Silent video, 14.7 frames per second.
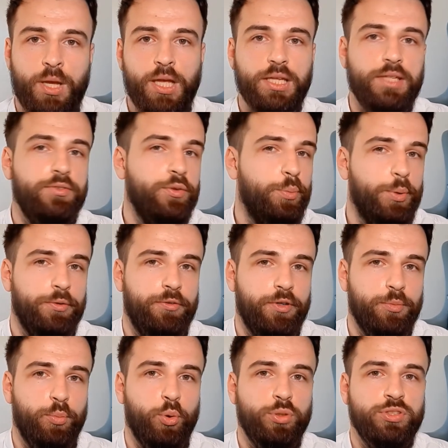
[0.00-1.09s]
If you prefer
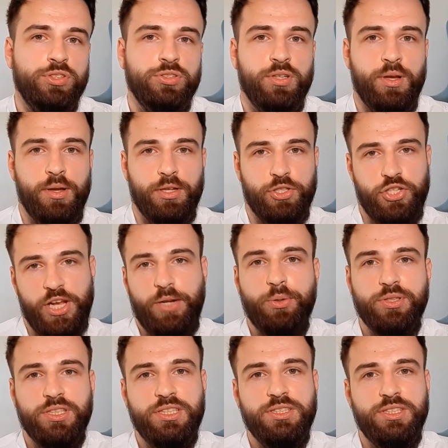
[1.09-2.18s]
books, check on
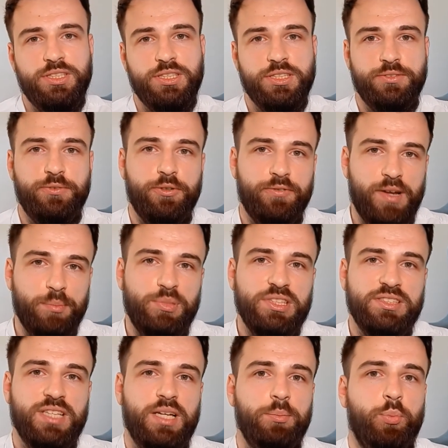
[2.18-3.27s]
the internet for web
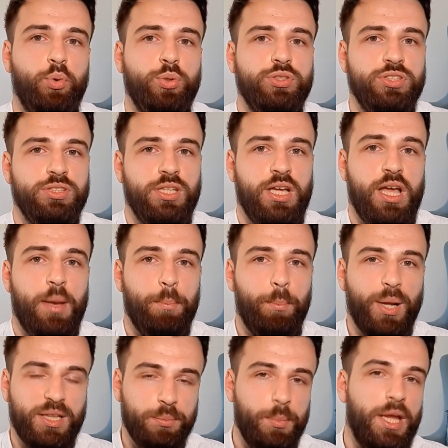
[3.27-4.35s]
design books,
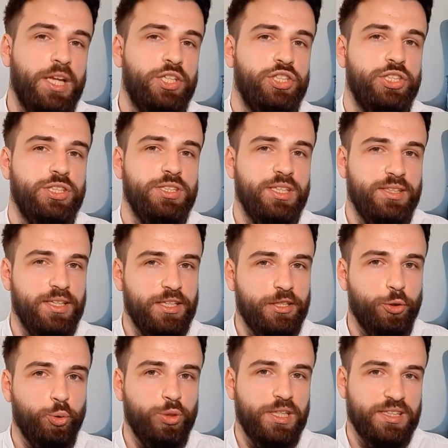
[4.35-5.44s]
but make sure that they
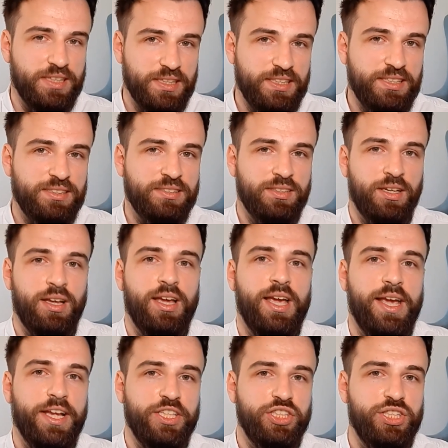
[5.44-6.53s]
include at least
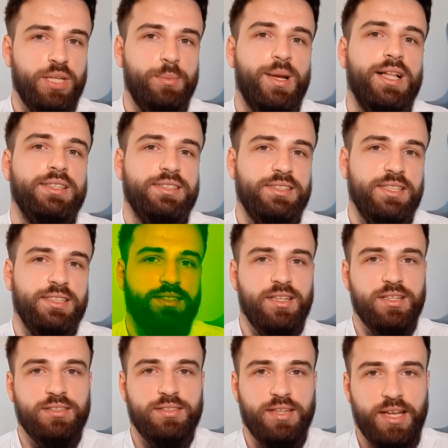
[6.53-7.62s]
HTML,
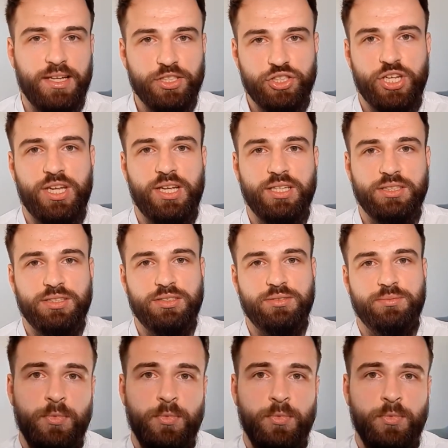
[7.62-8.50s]
CSS, and JS.